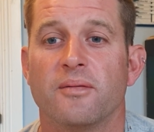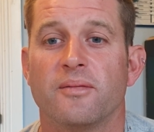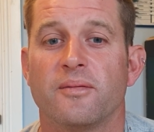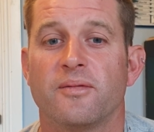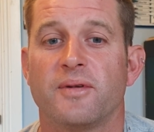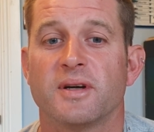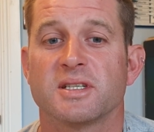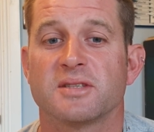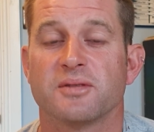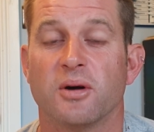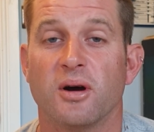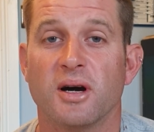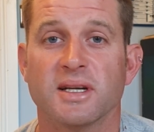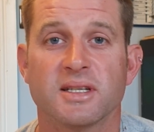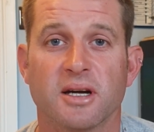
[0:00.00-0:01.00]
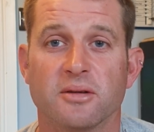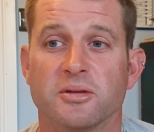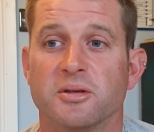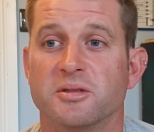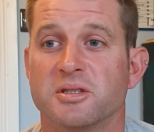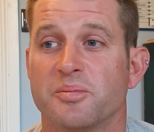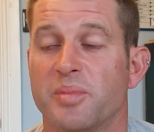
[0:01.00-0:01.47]
First of all, I don't
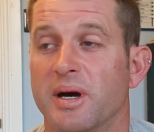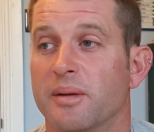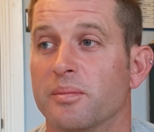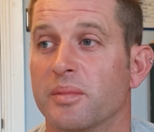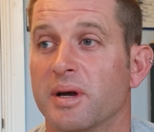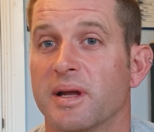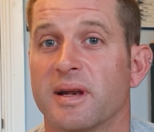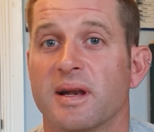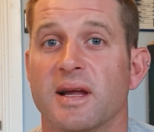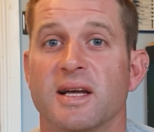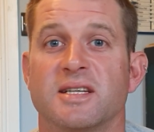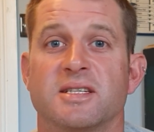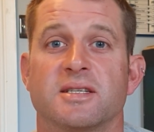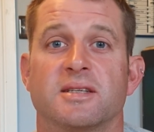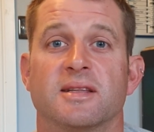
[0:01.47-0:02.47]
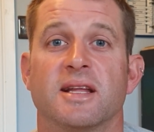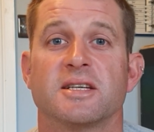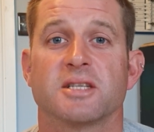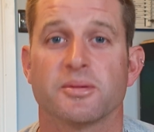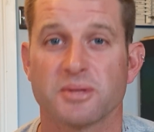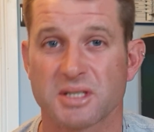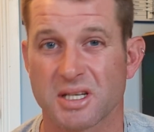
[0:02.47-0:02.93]
use a pump unless
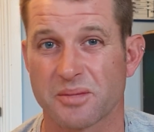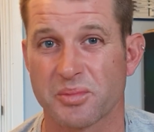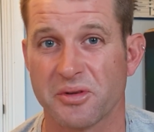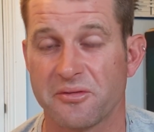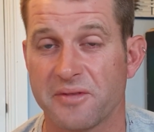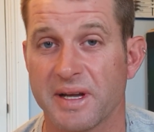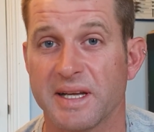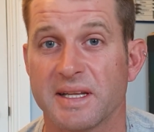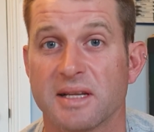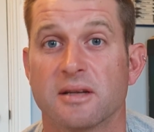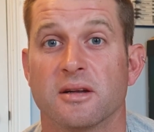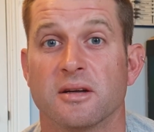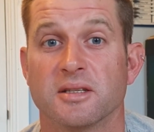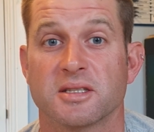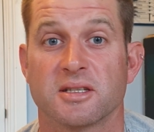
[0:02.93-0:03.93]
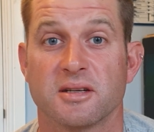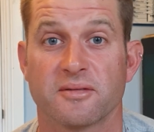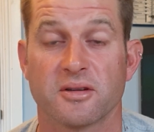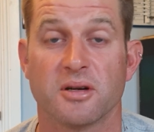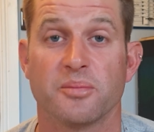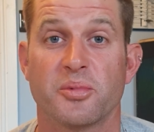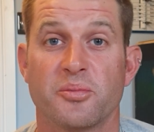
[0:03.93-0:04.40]
I was going to be feeding lots and I've
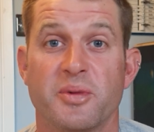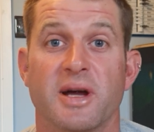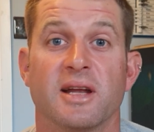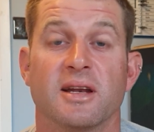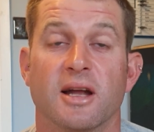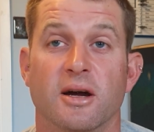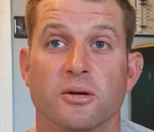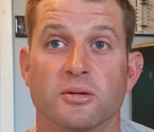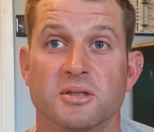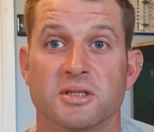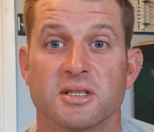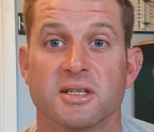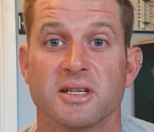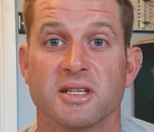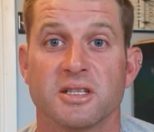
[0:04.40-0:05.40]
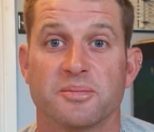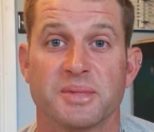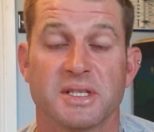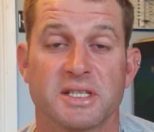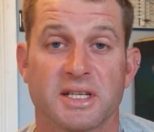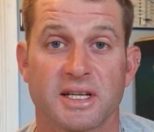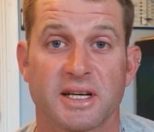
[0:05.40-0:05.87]
got to prepare loads that need to
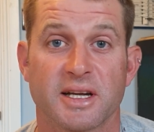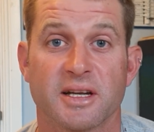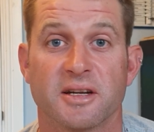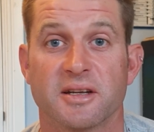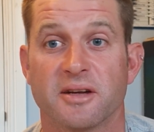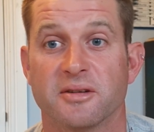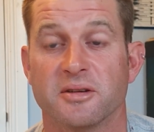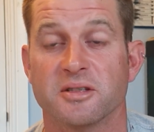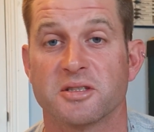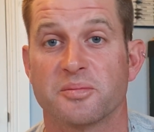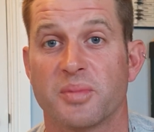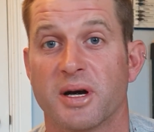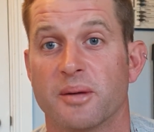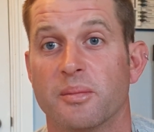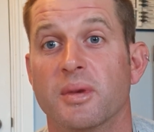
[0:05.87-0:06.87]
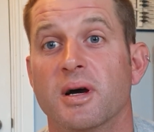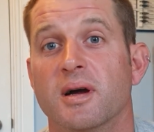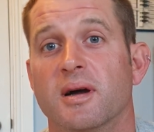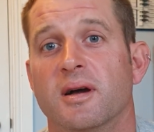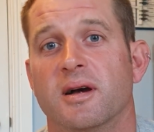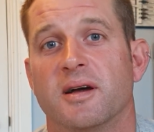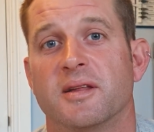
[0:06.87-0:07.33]
be sinking. I don't use a pump,
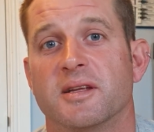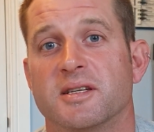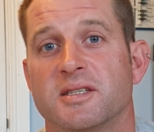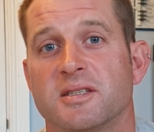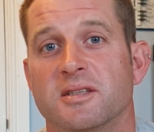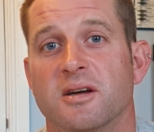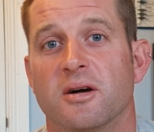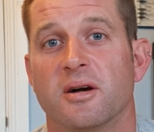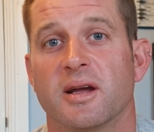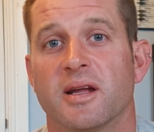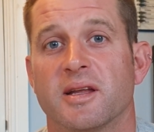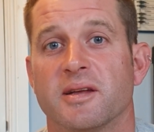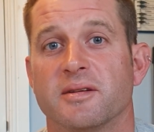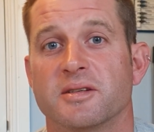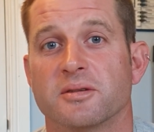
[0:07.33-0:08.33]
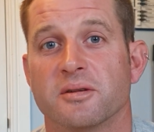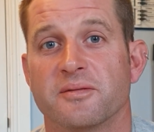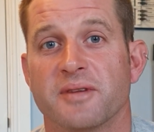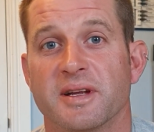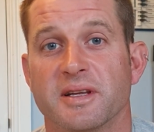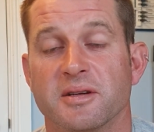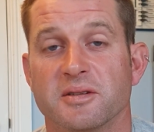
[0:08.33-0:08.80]
and there's not any sort of
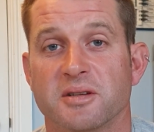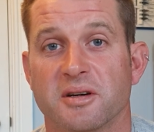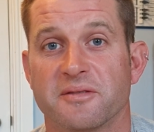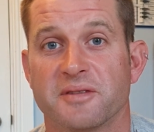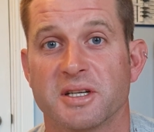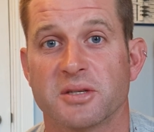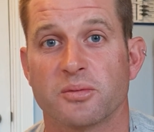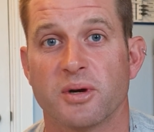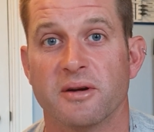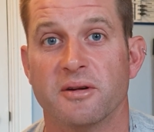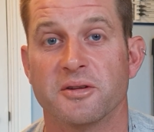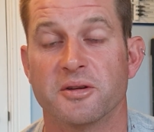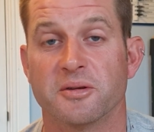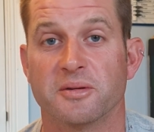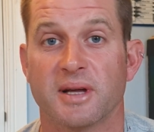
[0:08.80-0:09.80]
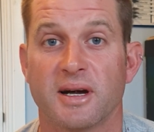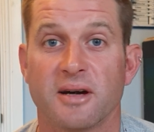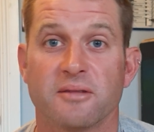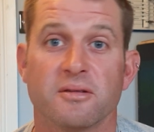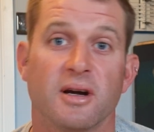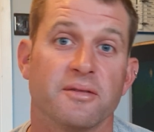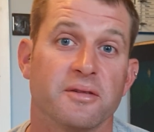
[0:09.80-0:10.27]
venues I fish where I do that.
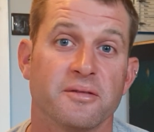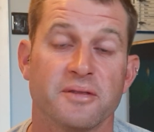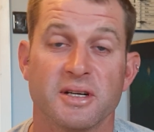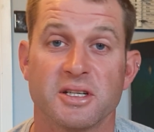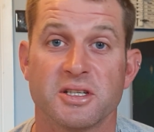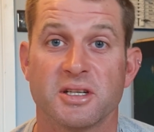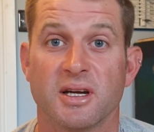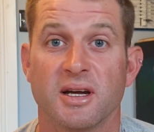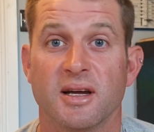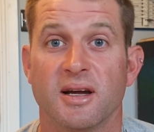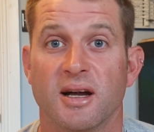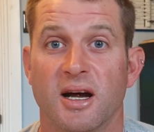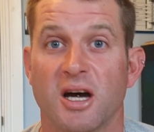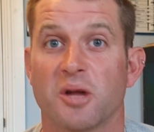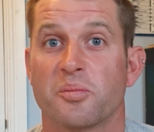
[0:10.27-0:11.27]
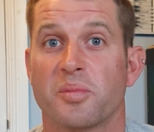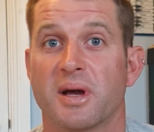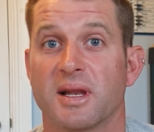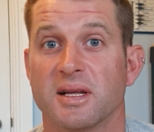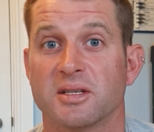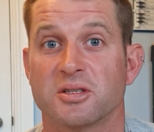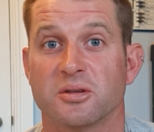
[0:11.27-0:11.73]
I'd rather fish hard
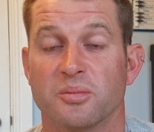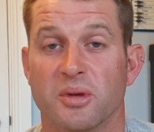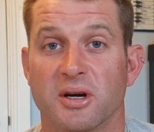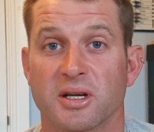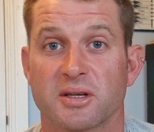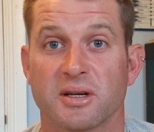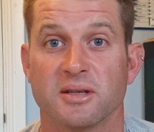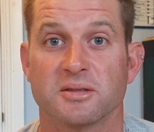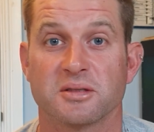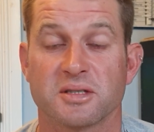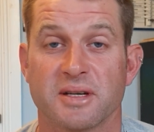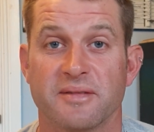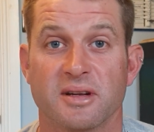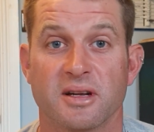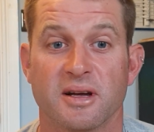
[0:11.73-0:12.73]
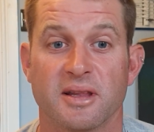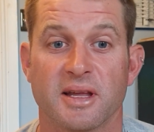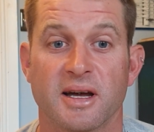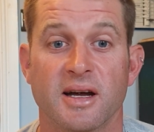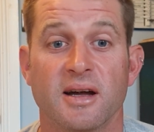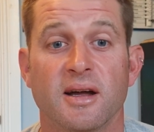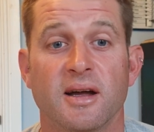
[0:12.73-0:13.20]
pellets or micros or something like that.